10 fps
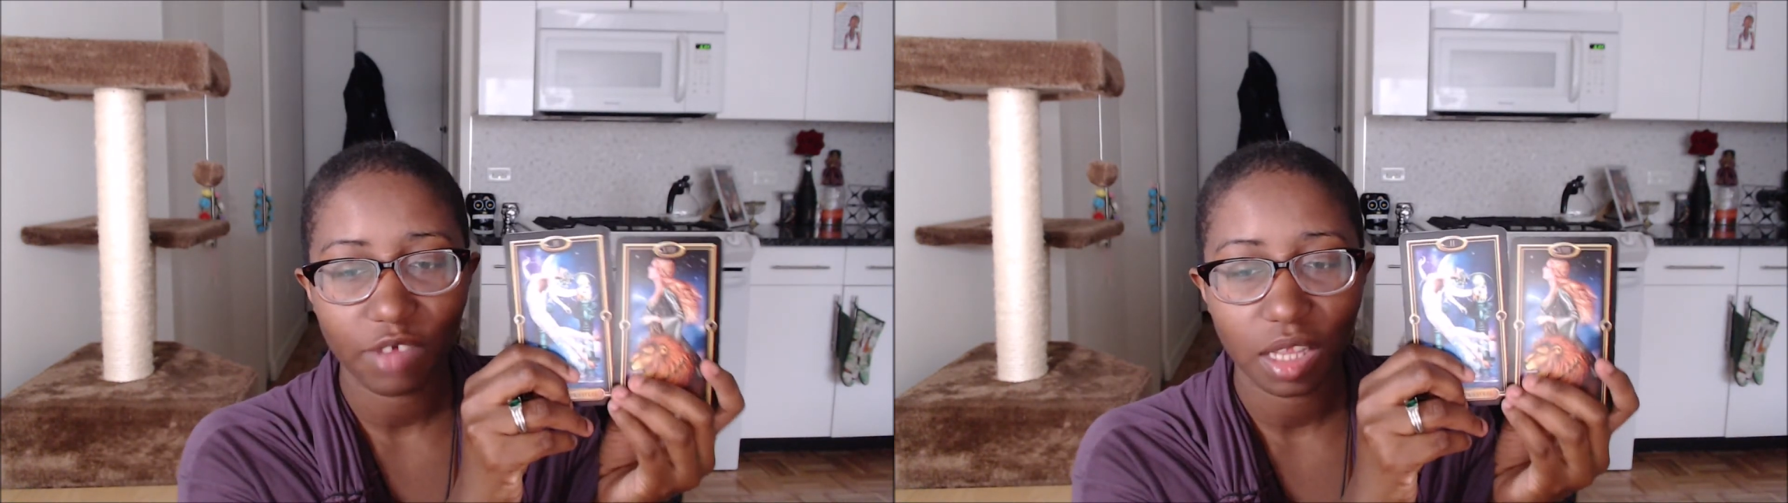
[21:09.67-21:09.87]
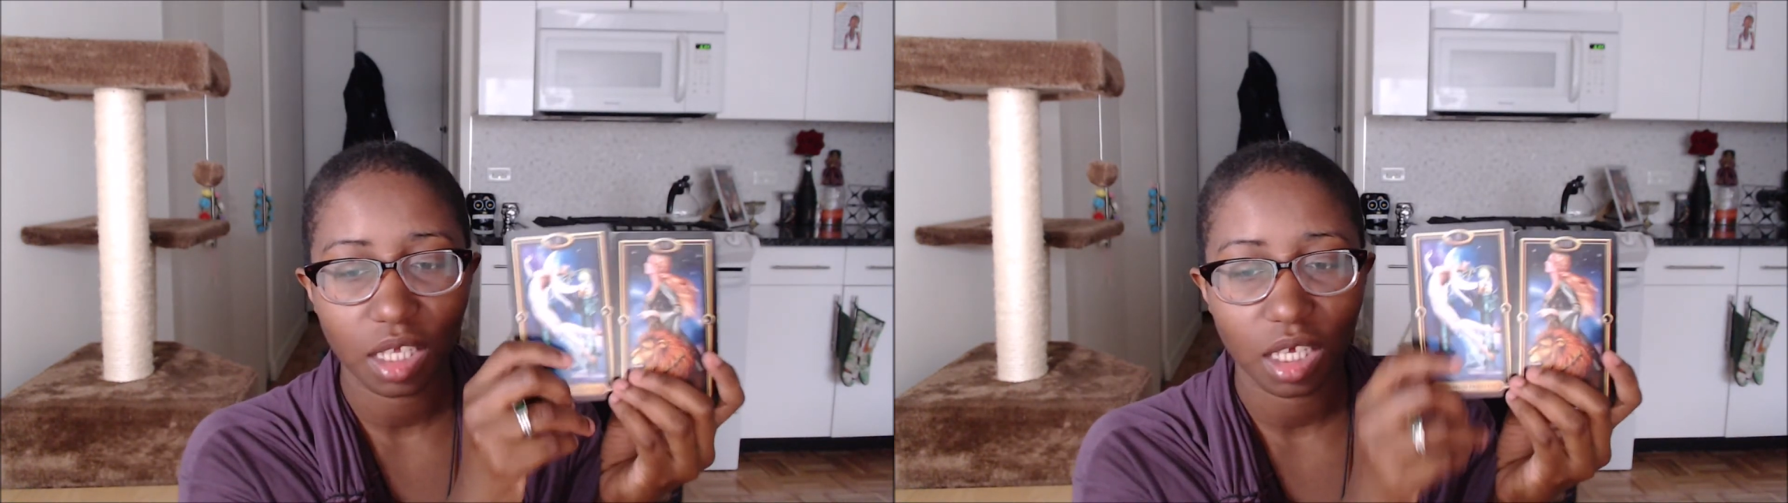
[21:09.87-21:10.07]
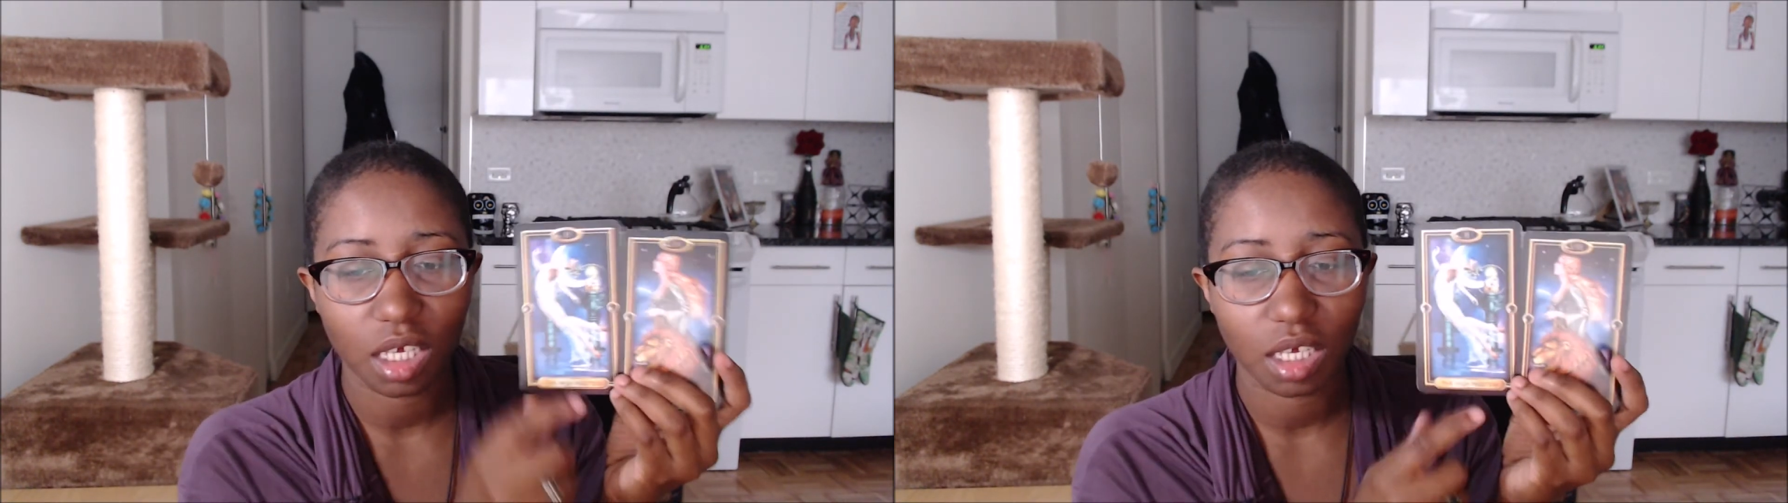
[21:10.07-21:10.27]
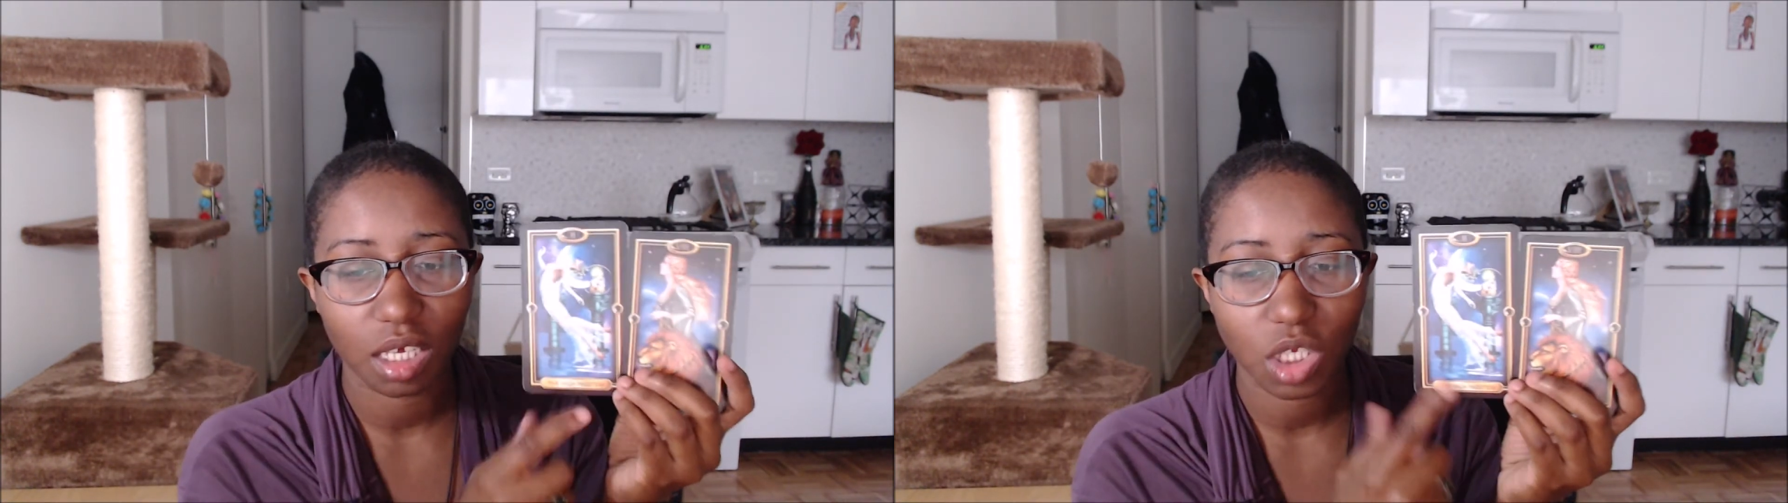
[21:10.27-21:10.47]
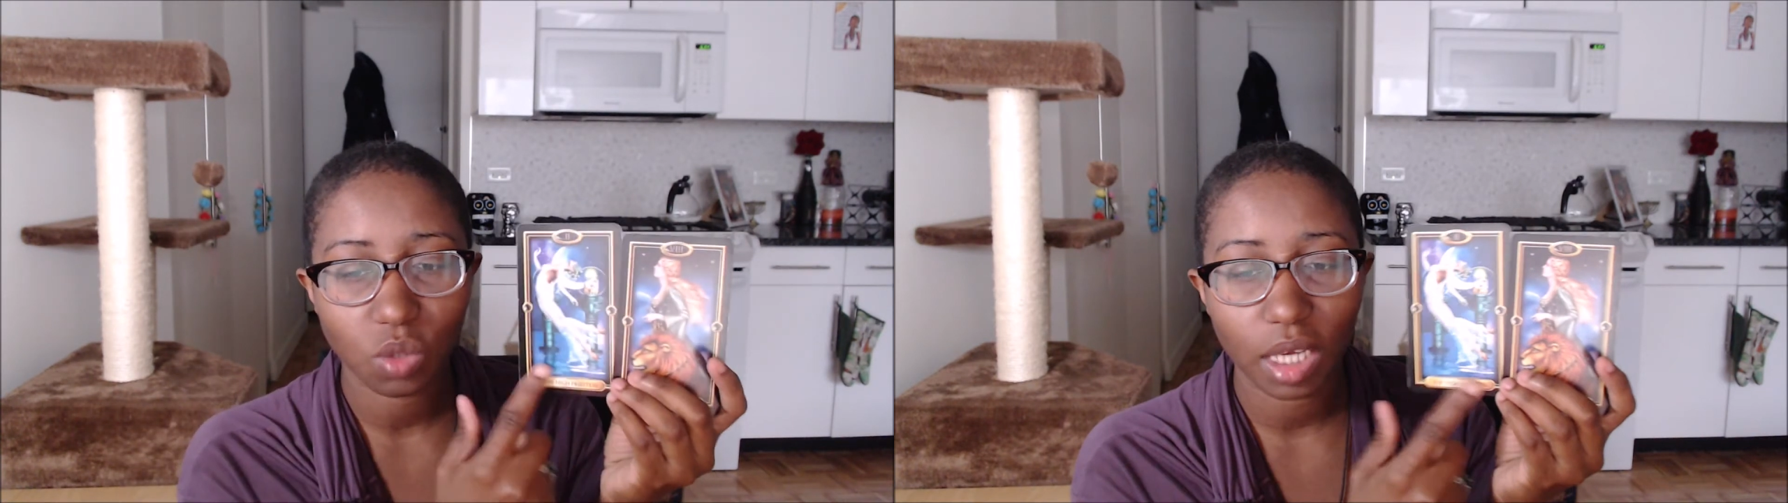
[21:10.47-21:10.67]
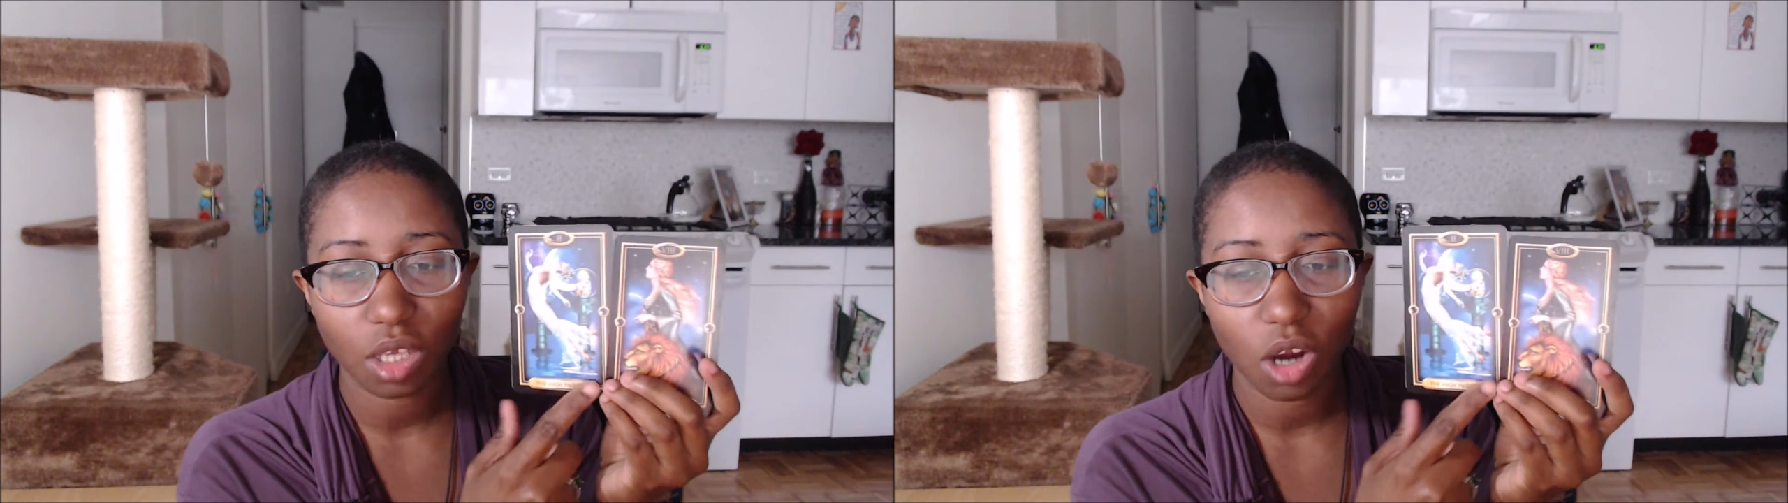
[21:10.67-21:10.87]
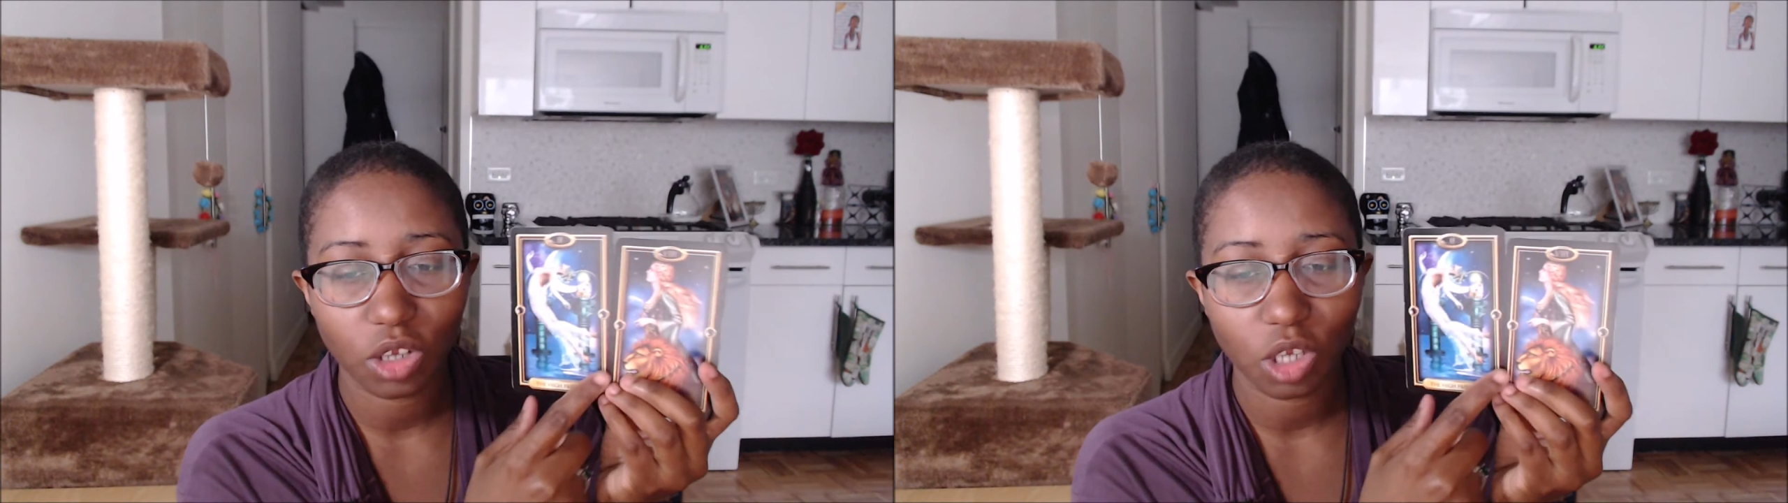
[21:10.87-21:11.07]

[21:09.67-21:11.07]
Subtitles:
the strength card.